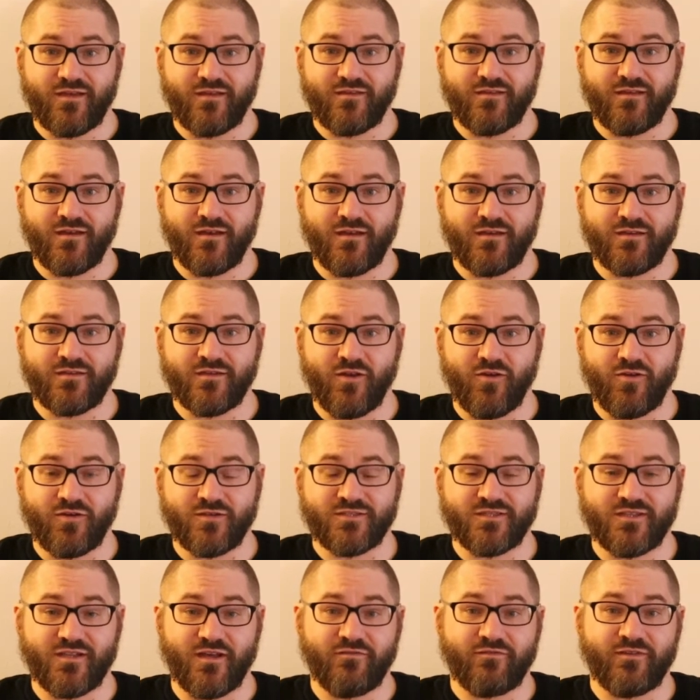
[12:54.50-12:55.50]

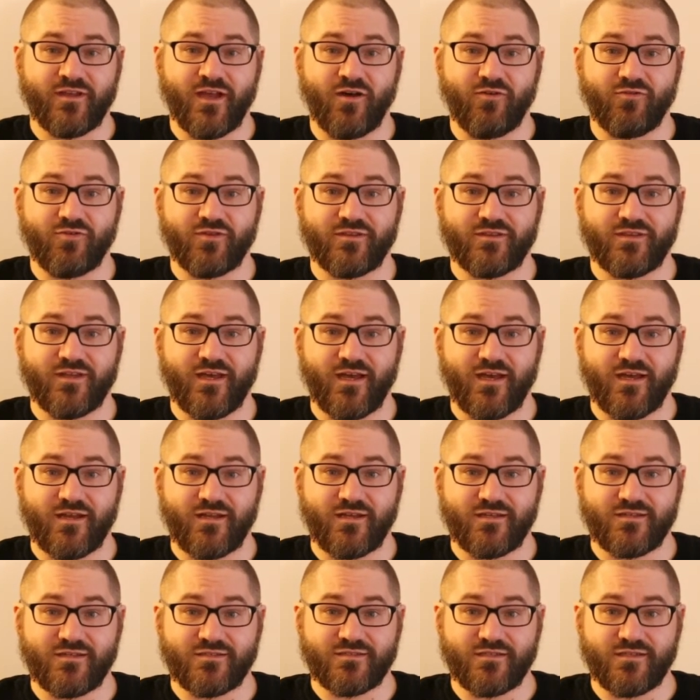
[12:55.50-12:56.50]
Jaroslav counted that
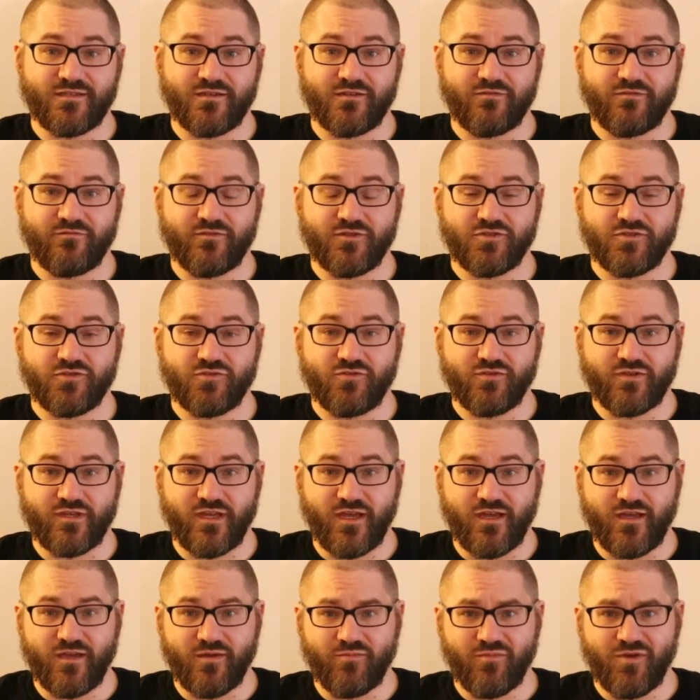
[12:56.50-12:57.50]
as an individual
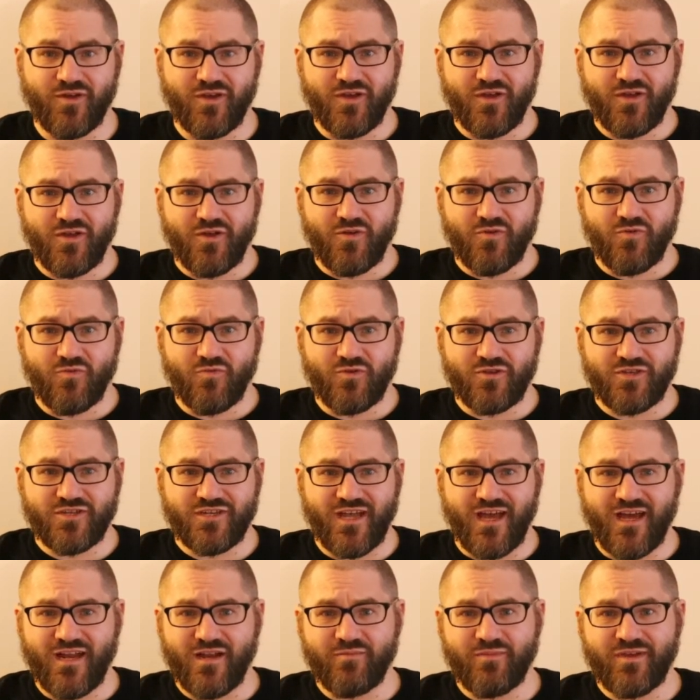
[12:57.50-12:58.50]
game, which
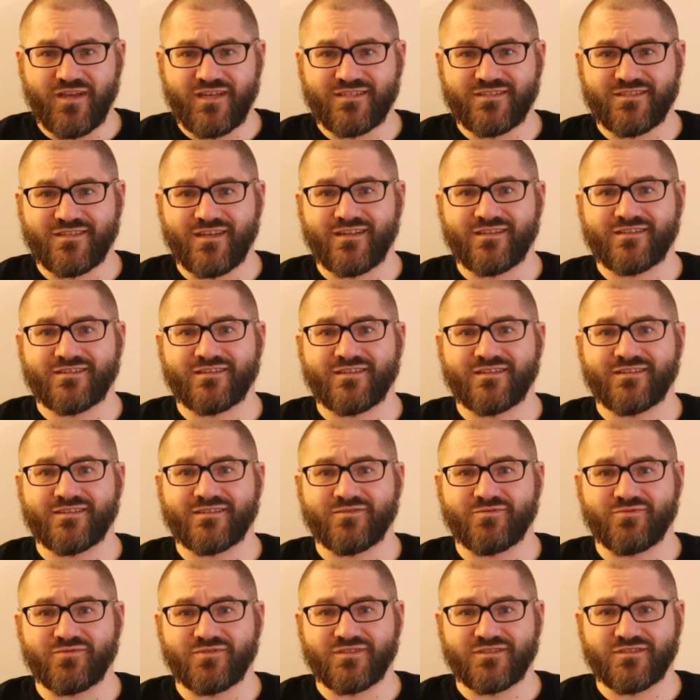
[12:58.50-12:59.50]
kind of makes sense because
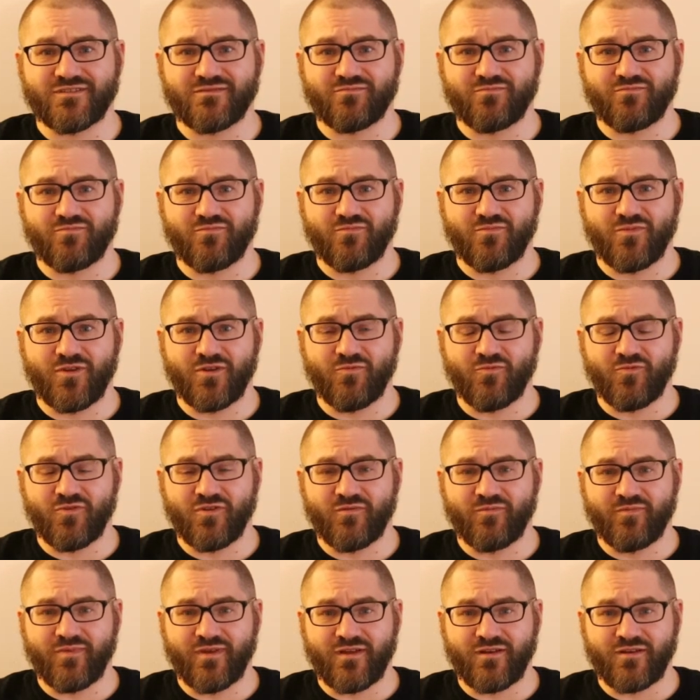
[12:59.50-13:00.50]
it would
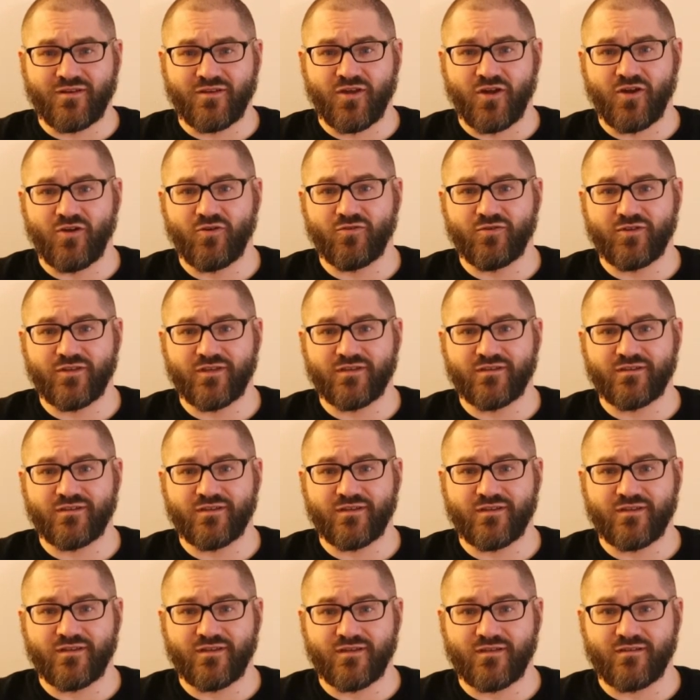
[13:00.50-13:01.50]
have been
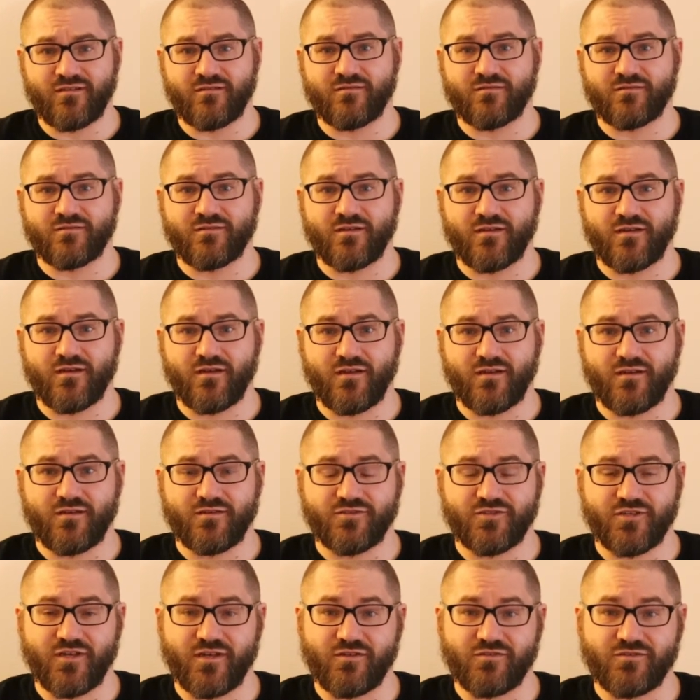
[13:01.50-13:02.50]
coded in
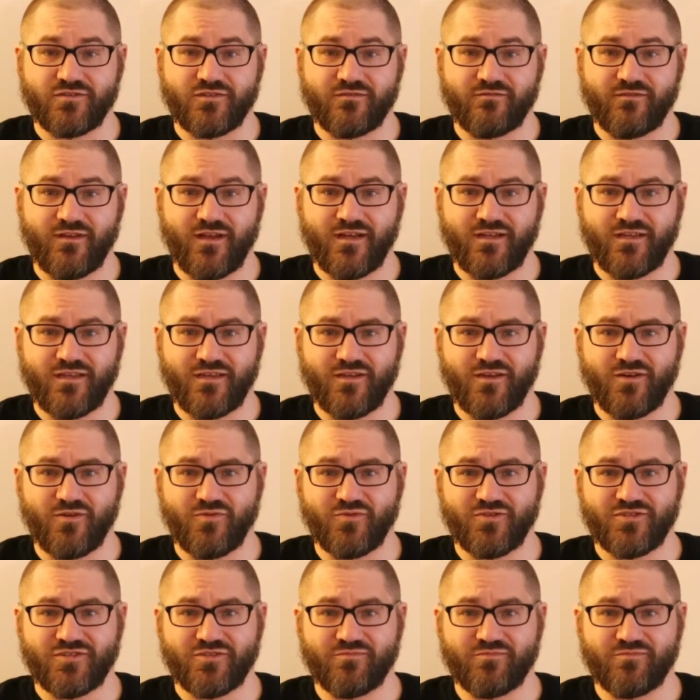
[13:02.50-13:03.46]
Czechoslovakia, which